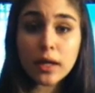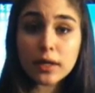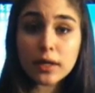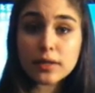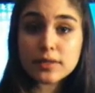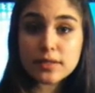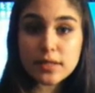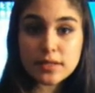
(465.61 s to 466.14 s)
It
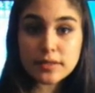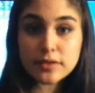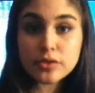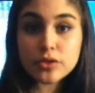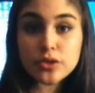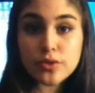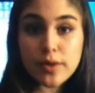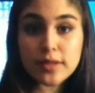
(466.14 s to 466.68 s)
is easy
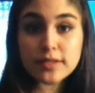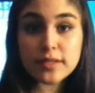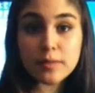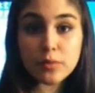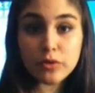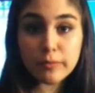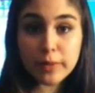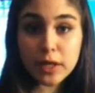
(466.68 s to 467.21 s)
to trace the
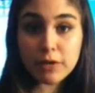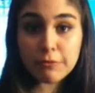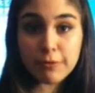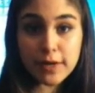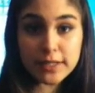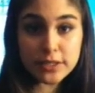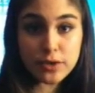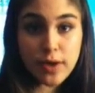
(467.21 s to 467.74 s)
movement of
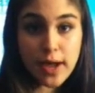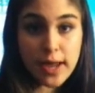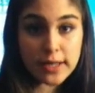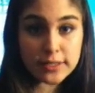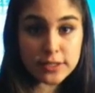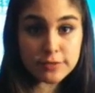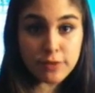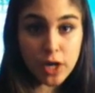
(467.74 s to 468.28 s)

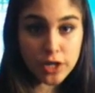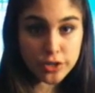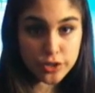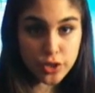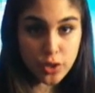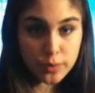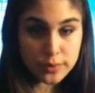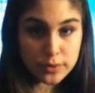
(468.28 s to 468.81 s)
radioactive
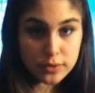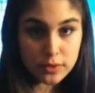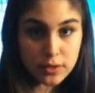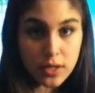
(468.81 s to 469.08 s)
isotopes